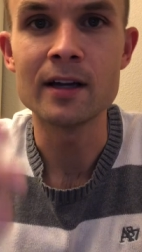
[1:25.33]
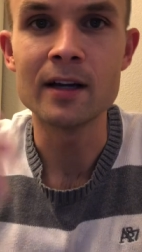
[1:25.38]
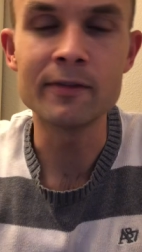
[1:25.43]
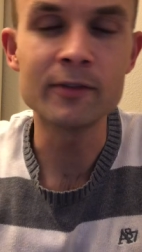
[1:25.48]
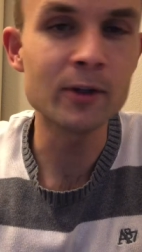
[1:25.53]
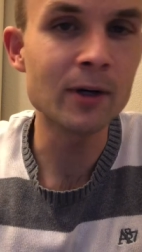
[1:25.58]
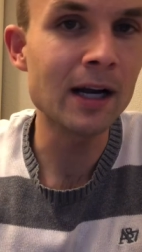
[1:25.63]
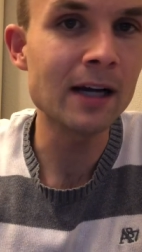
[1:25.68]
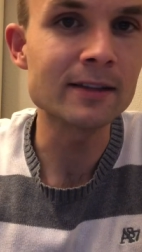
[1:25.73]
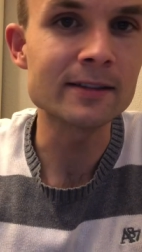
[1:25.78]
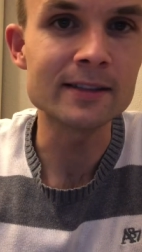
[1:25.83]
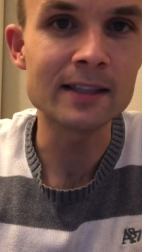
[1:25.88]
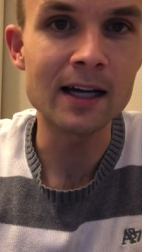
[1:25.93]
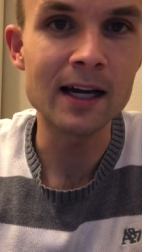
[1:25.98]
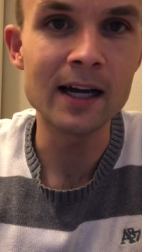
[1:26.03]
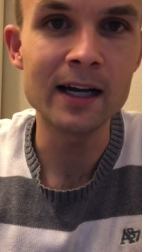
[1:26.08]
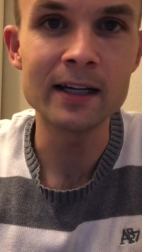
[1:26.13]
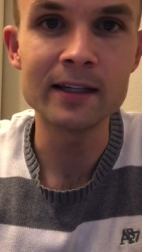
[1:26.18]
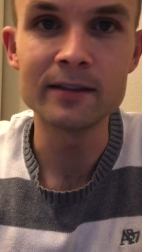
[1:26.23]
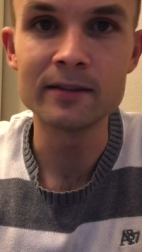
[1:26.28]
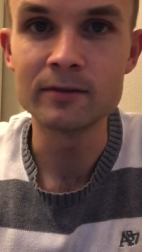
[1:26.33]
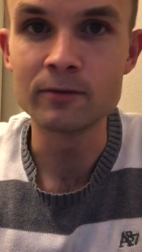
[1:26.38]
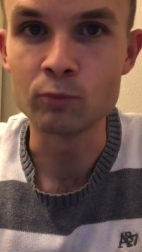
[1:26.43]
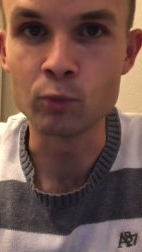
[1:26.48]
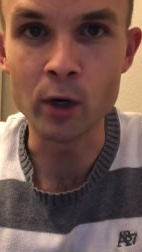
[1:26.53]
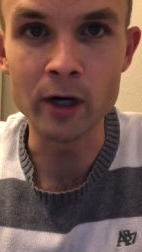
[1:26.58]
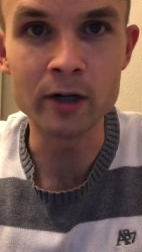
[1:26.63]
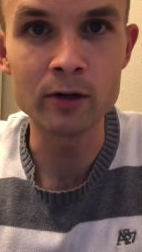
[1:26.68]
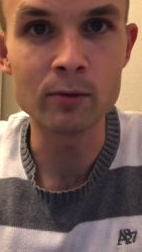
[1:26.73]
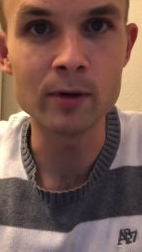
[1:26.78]
if they're outside
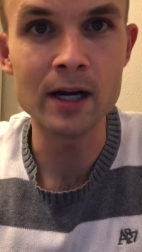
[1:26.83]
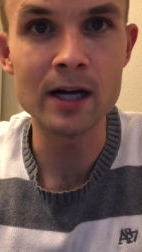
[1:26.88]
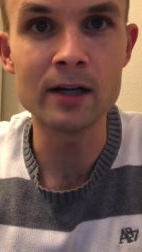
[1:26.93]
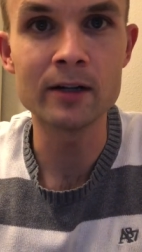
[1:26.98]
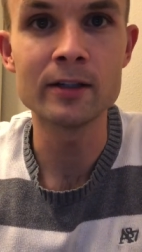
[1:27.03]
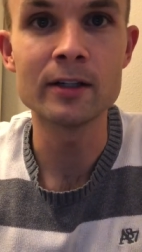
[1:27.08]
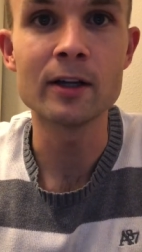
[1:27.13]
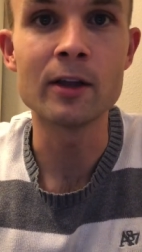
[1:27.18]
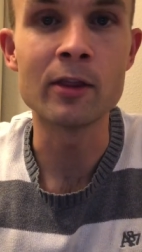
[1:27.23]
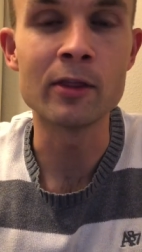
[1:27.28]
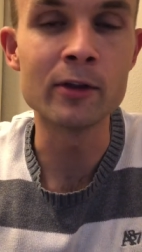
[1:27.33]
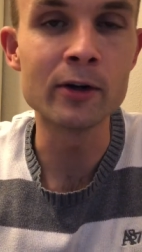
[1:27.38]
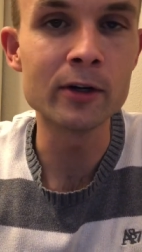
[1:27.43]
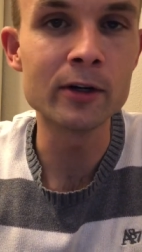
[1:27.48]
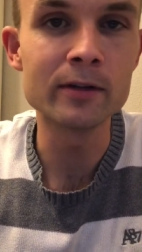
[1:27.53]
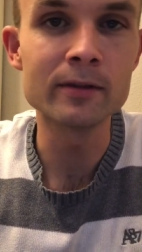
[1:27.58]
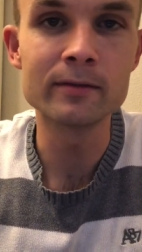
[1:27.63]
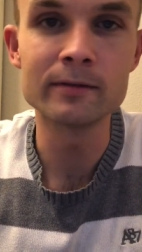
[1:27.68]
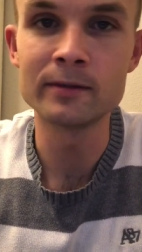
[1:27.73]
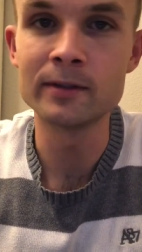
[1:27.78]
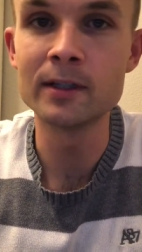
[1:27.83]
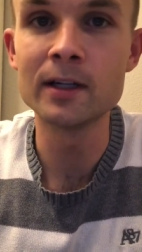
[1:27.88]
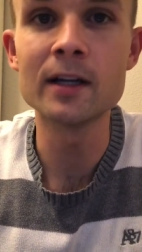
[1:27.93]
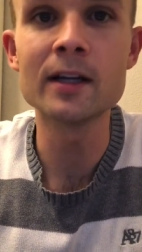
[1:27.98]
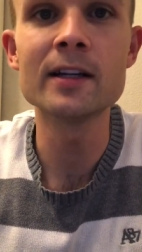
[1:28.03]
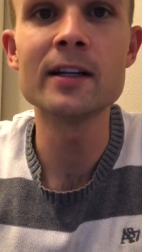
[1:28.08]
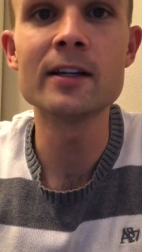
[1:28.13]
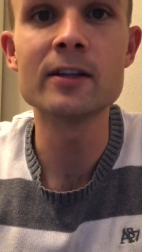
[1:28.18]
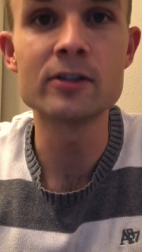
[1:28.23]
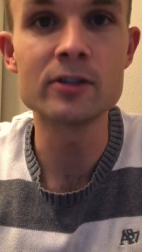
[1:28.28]
running around, they're gonna
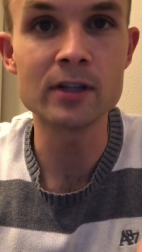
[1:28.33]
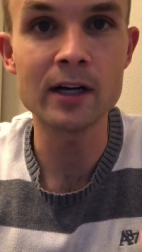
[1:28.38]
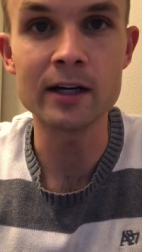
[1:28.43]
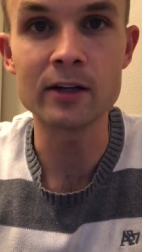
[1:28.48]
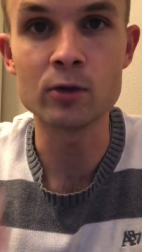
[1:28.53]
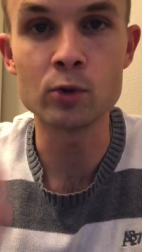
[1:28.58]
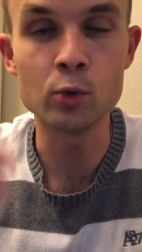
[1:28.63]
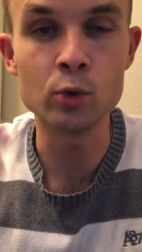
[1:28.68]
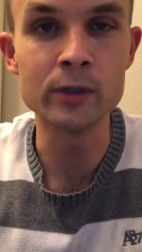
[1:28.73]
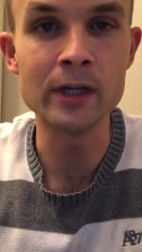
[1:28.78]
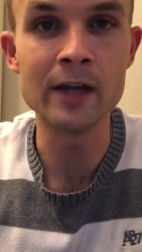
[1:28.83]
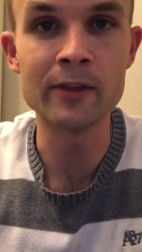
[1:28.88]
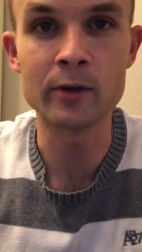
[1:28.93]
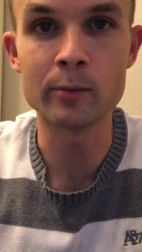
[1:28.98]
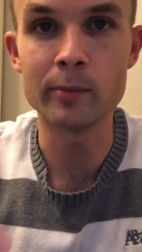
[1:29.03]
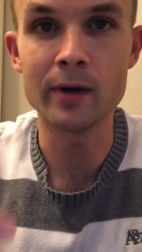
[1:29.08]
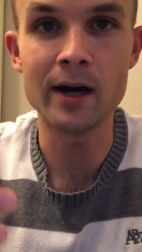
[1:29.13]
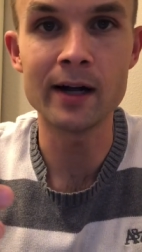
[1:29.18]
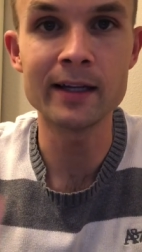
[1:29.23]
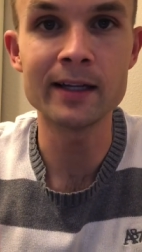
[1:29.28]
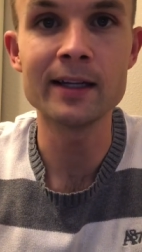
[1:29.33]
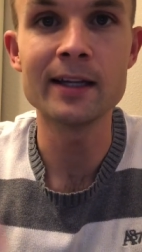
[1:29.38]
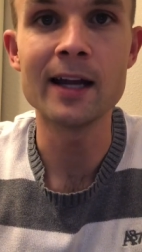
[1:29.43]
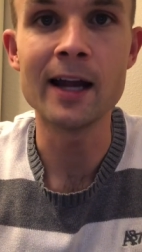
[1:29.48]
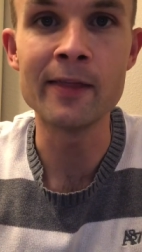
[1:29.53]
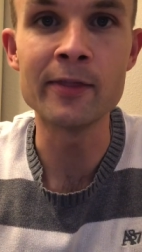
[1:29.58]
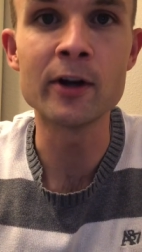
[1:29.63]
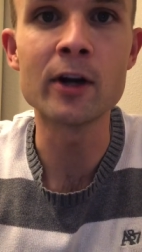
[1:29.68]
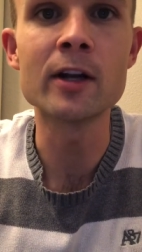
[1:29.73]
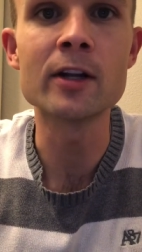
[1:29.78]
need to try to cool down their body,
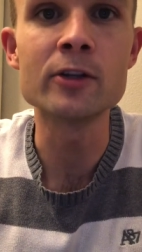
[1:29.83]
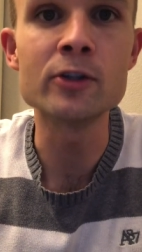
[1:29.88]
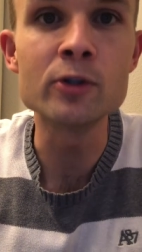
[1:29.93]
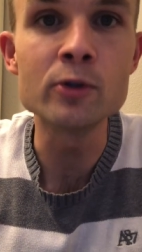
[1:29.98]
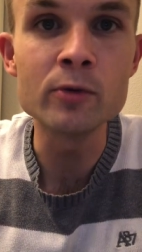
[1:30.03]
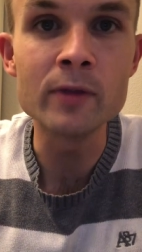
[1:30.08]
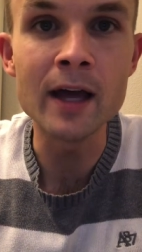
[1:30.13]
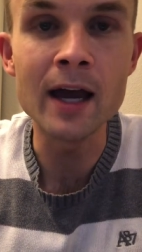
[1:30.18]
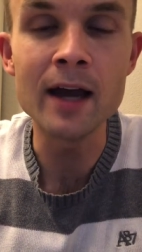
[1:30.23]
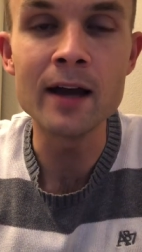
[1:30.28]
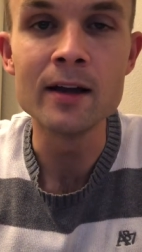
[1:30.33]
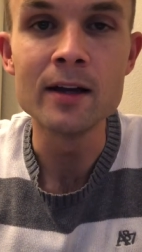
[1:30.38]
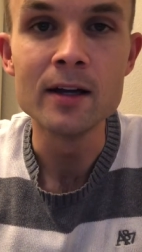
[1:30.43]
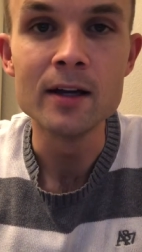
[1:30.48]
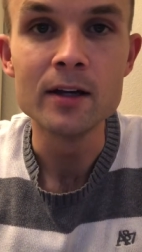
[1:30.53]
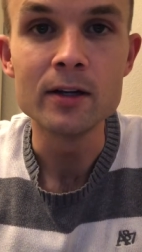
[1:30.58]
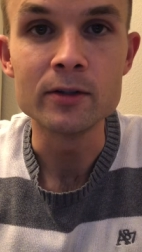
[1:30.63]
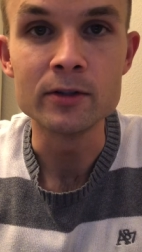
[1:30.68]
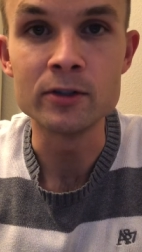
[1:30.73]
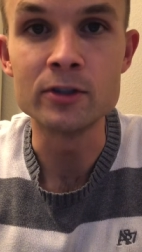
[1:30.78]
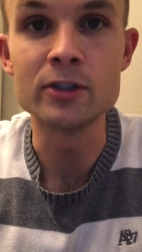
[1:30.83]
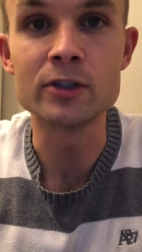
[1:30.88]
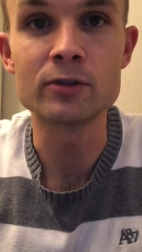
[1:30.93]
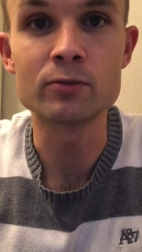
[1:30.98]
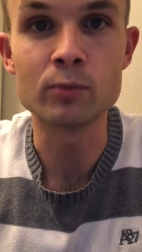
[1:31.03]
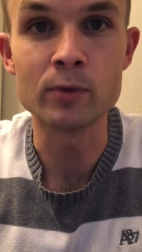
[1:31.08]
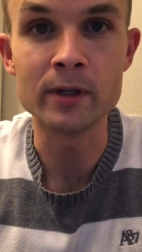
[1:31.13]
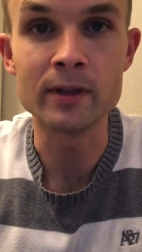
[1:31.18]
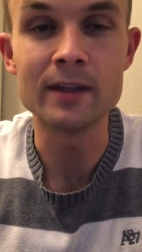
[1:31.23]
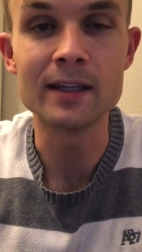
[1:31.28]
and they're gonna do that just
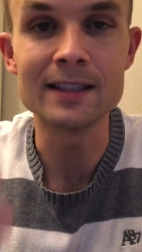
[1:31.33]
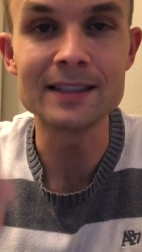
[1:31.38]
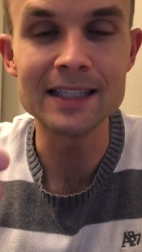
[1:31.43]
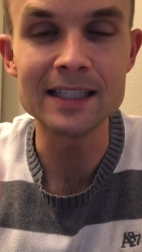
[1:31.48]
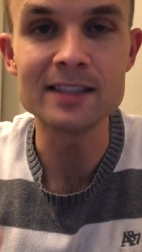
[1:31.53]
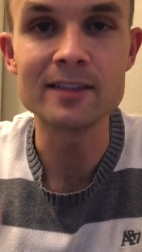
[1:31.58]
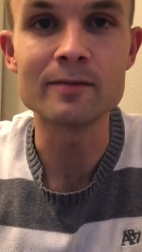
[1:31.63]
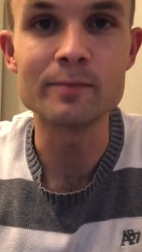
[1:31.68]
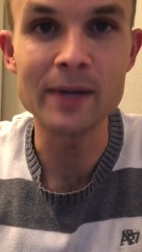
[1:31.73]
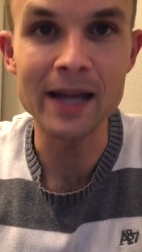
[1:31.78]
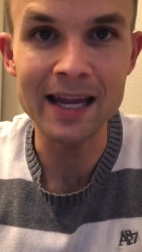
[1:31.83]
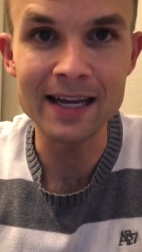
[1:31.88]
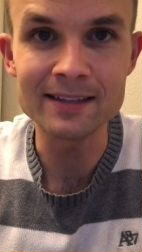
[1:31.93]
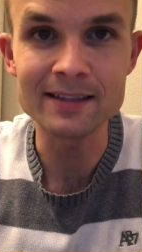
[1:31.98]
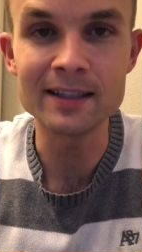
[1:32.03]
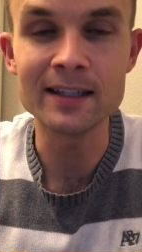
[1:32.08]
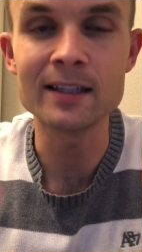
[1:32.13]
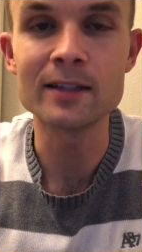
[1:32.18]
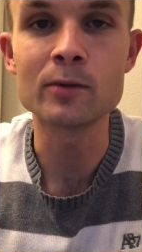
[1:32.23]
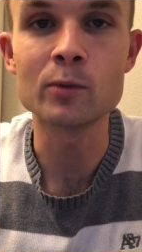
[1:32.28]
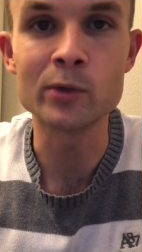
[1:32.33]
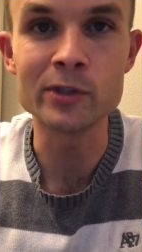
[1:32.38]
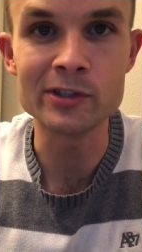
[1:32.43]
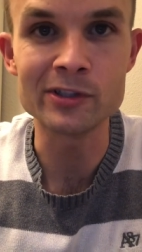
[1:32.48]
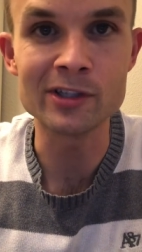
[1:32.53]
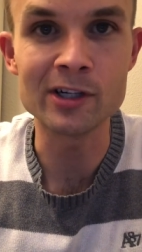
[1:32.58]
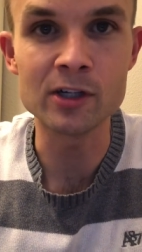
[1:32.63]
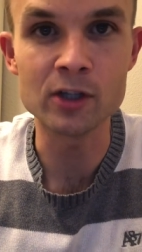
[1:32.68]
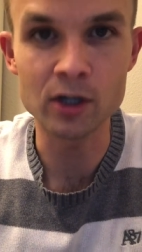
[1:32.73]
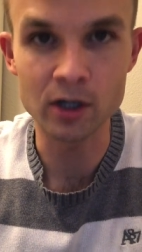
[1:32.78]
with excessive panting, which is
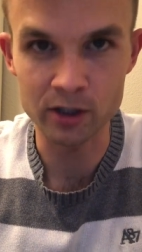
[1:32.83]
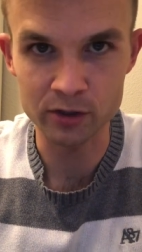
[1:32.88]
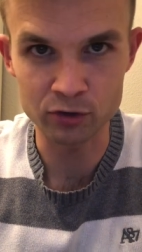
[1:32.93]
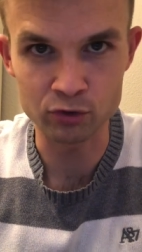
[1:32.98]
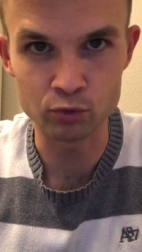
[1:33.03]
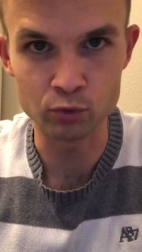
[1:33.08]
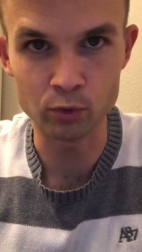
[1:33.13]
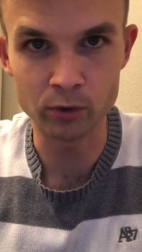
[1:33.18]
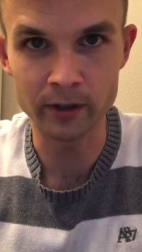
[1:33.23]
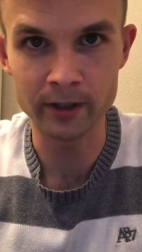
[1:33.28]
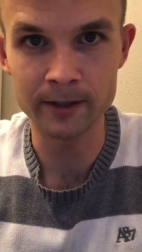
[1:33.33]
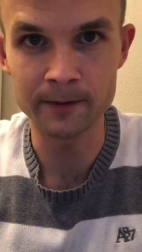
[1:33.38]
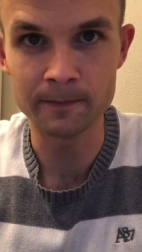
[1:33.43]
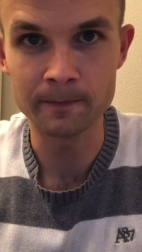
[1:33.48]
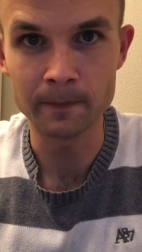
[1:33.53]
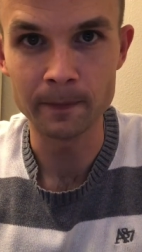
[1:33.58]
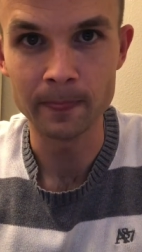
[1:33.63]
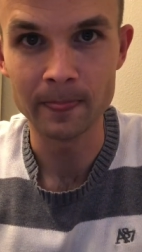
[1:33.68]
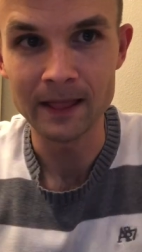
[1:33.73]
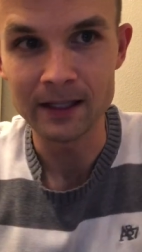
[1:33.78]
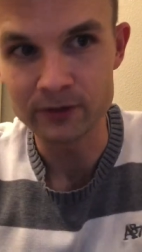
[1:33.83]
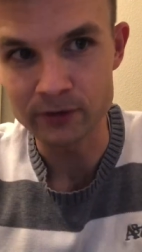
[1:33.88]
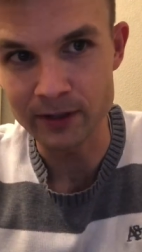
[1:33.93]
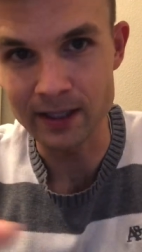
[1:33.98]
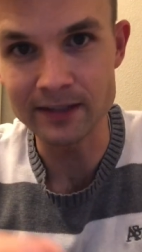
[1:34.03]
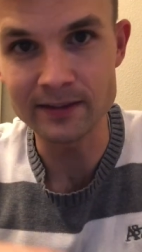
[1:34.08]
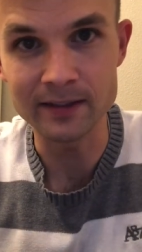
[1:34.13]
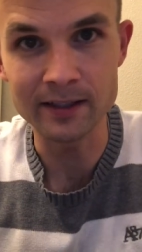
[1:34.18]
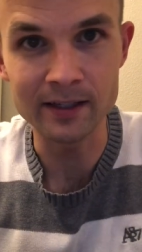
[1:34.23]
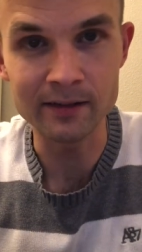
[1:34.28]
gonna cause drooling. So
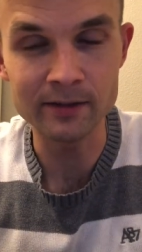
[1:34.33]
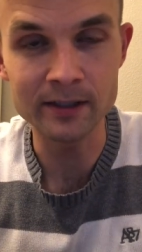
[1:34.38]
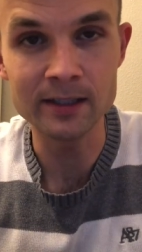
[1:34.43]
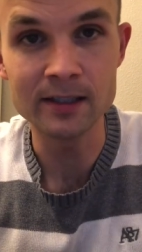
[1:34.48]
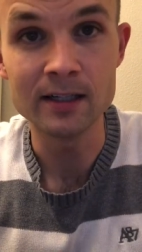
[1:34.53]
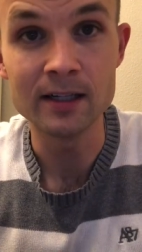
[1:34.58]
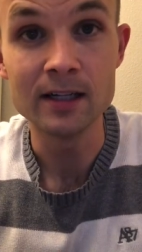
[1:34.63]
that's a given.